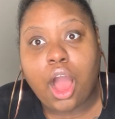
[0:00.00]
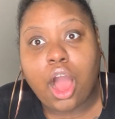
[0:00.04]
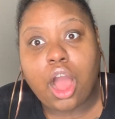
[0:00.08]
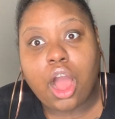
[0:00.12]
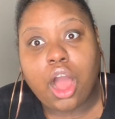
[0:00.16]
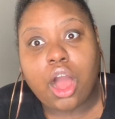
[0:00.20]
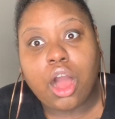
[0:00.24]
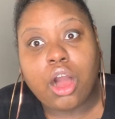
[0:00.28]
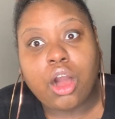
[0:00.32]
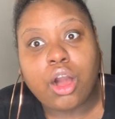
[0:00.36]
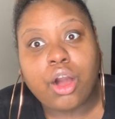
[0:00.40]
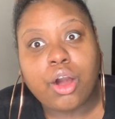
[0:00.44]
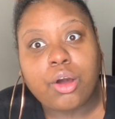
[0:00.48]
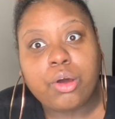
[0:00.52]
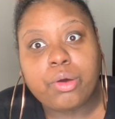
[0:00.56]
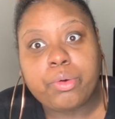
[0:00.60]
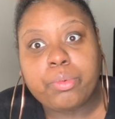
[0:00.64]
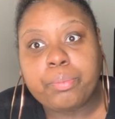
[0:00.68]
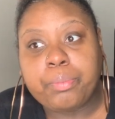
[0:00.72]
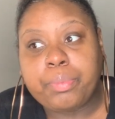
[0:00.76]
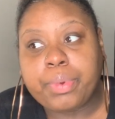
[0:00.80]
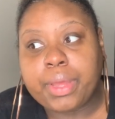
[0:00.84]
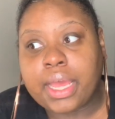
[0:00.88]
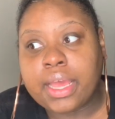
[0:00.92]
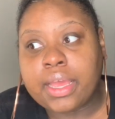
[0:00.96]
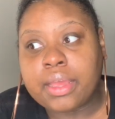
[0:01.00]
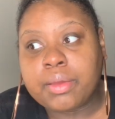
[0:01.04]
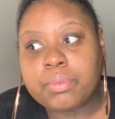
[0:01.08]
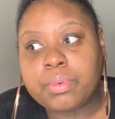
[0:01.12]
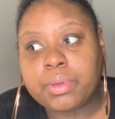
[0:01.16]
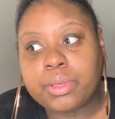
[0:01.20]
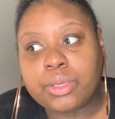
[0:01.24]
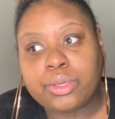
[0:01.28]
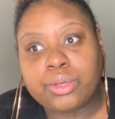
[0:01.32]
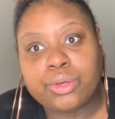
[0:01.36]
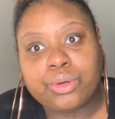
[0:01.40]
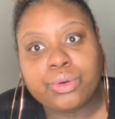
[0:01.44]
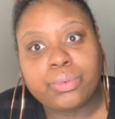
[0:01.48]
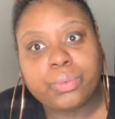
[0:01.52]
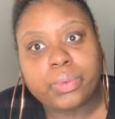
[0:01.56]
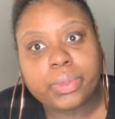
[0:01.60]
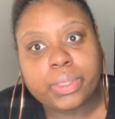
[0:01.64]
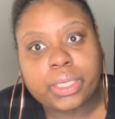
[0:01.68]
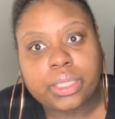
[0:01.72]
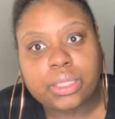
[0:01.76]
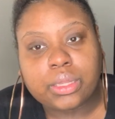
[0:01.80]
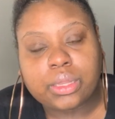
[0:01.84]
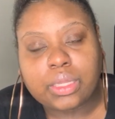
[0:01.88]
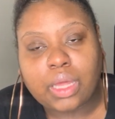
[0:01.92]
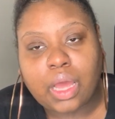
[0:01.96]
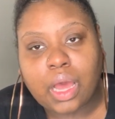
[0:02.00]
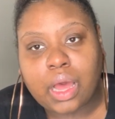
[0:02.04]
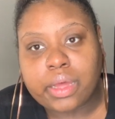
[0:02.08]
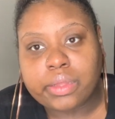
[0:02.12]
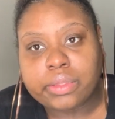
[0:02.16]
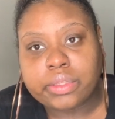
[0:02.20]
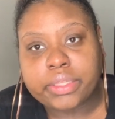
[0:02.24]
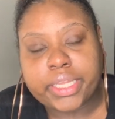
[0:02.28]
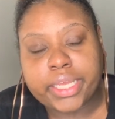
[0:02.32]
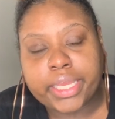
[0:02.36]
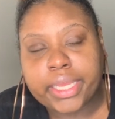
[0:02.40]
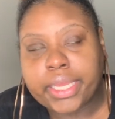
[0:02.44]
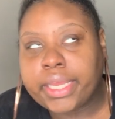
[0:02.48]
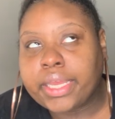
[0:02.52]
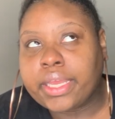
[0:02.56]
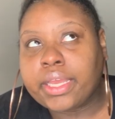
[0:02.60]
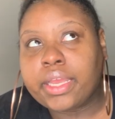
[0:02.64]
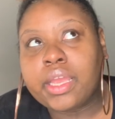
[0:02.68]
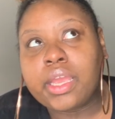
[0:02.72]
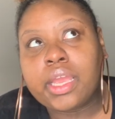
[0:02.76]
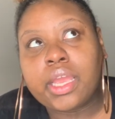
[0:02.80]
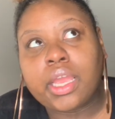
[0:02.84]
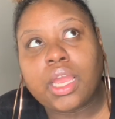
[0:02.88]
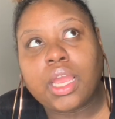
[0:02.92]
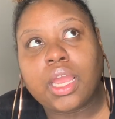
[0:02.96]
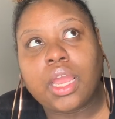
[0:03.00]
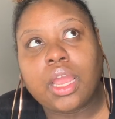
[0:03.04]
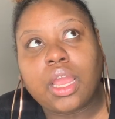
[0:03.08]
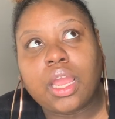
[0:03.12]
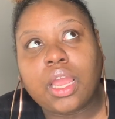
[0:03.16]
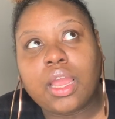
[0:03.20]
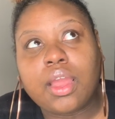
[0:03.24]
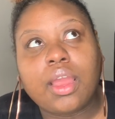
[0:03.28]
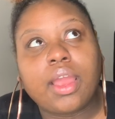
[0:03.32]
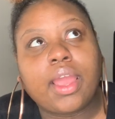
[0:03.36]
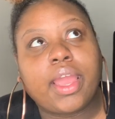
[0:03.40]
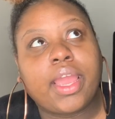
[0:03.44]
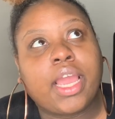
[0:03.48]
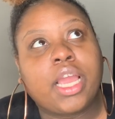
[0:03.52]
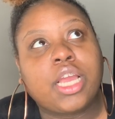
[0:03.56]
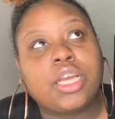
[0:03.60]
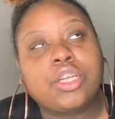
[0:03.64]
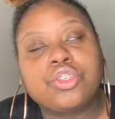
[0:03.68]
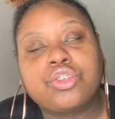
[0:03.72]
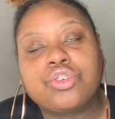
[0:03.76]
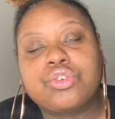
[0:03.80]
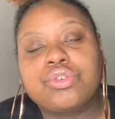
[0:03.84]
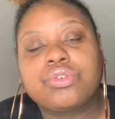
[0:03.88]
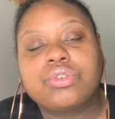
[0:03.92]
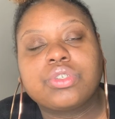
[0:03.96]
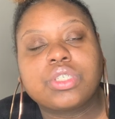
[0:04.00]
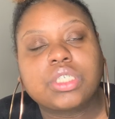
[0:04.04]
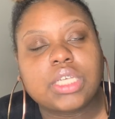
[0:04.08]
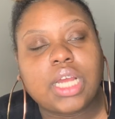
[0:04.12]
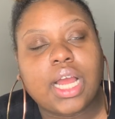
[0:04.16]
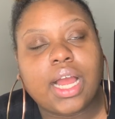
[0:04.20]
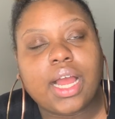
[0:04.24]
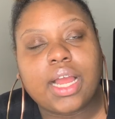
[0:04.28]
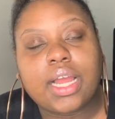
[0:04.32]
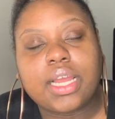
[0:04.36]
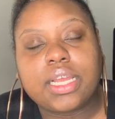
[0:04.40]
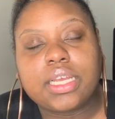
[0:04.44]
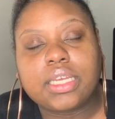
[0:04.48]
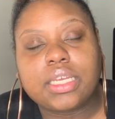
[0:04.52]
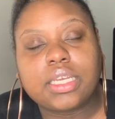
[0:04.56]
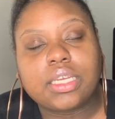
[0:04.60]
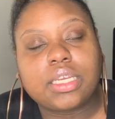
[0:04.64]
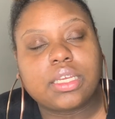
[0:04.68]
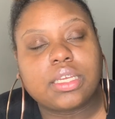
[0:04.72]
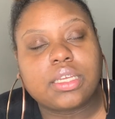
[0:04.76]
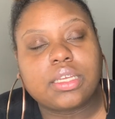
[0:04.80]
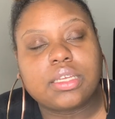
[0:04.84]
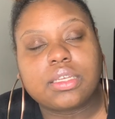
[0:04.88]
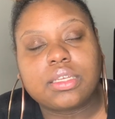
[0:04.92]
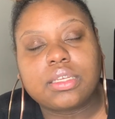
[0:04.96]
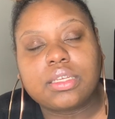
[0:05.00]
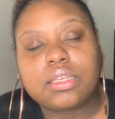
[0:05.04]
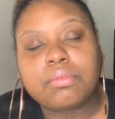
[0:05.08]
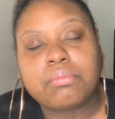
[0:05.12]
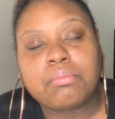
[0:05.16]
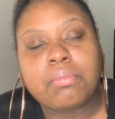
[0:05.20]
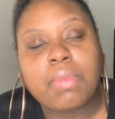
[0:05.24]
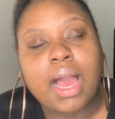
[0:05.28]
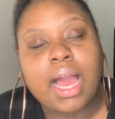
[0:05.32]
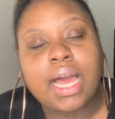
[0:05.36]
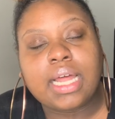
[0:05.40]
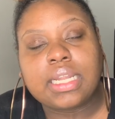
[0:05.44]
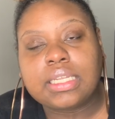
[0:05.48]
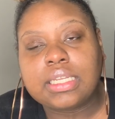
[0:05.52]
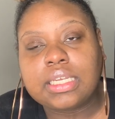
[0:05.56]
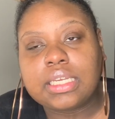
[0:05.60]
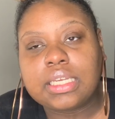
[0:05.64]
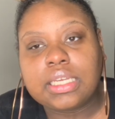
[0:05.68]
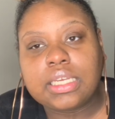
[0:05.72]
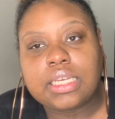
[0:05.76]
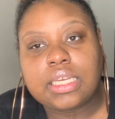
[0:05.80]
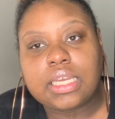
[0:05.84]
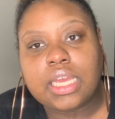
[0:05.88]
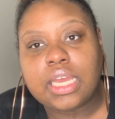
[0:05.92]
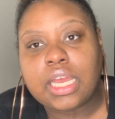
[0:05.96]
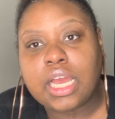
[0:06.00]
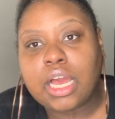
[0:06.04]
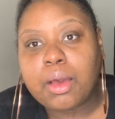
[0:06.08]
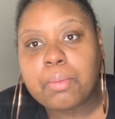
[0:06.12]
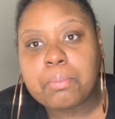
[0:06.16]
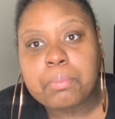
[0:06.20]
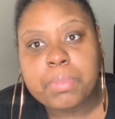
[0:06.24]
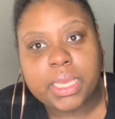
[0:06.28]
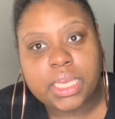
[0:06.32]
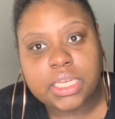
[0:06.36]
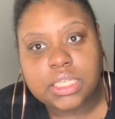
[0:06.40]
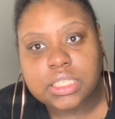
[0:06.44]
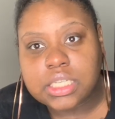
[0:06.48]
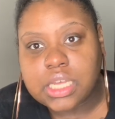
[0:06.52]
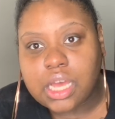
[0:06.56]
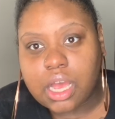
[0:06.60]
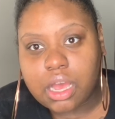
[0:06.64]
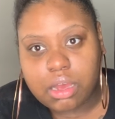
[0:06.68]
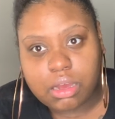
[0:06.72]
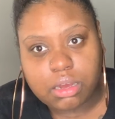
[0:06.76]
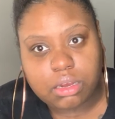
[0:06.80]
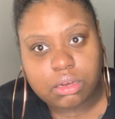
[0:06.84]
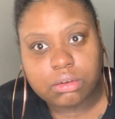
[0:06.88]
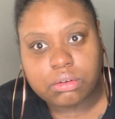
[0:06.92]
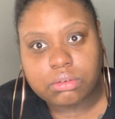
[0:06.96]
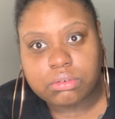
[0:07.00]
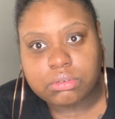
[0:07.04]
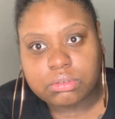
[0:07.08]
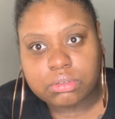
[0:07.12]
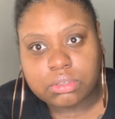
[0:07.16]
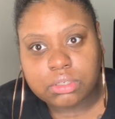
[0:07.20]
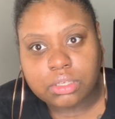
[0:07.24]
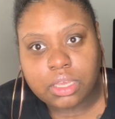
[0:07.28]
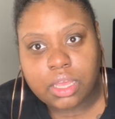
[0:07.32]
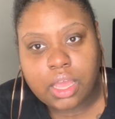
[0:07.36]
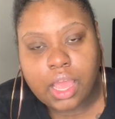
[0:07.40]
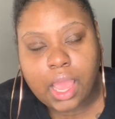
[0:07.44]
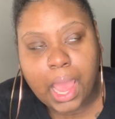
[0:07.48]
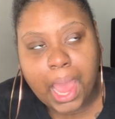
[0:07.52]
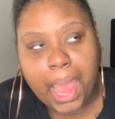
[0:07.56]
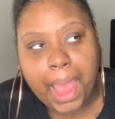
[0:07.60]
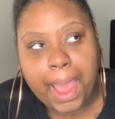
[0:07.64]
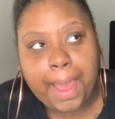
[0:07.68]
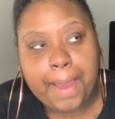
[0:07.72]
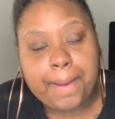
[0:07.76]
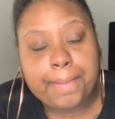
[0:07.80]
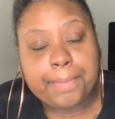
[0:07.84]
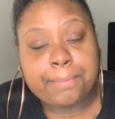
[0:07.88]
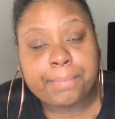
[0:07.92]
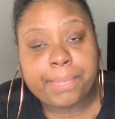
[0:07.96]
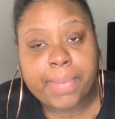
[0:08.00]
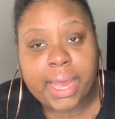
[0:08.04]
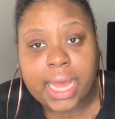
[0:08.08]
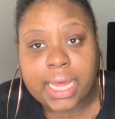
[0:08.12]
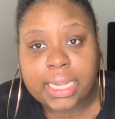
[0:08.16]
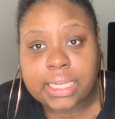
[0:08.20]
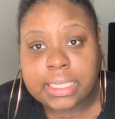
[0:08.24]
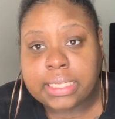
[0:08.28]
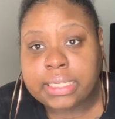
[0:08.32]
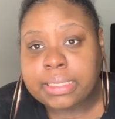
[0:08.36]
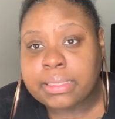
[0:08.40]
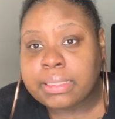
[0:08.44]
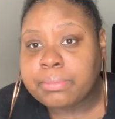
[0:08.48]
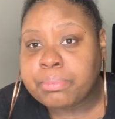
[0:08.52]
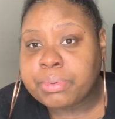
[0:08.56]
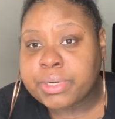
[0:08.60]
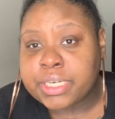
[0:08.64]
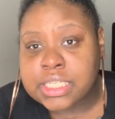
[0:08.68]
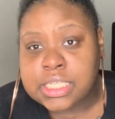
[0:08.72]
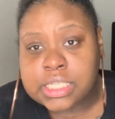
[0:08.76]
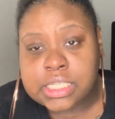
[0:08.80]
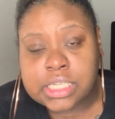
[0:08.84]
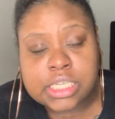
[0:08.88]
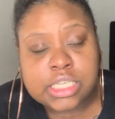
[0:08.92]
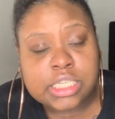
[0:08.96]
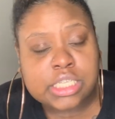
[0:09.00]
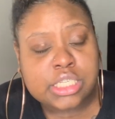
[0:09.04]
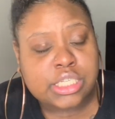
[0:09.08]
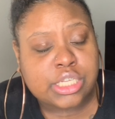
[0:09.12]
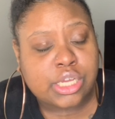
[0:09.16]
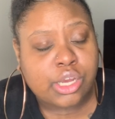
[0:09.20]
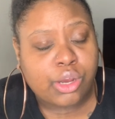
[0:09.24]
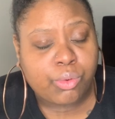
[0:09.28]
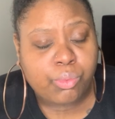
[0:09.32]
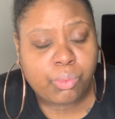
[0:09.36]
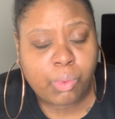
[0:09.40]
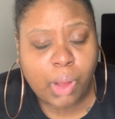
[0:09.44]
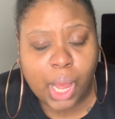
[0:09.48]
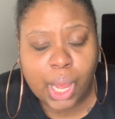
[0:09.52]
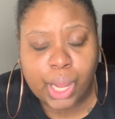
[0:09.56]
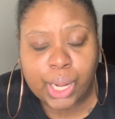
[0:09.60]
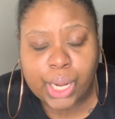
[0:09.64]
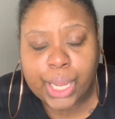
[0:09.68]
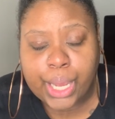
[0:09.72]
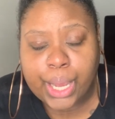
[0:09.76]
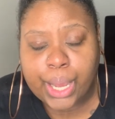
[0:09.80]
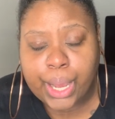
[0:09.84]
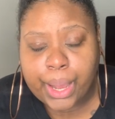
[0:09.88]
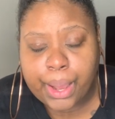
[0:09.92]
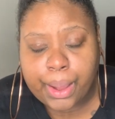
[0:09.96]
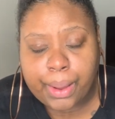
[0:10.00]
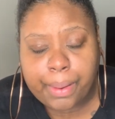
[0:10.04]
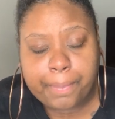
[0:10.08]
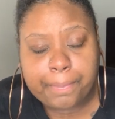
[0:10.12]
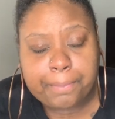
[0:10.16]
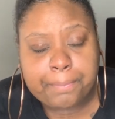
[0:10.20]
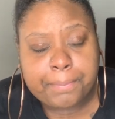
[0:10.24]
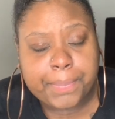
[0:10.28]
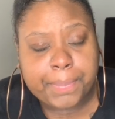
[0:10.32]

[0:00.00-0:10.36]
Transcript: Oh, baby, you would have thought that Andrew shot Molly in her big toe. Molly proceeds to walk her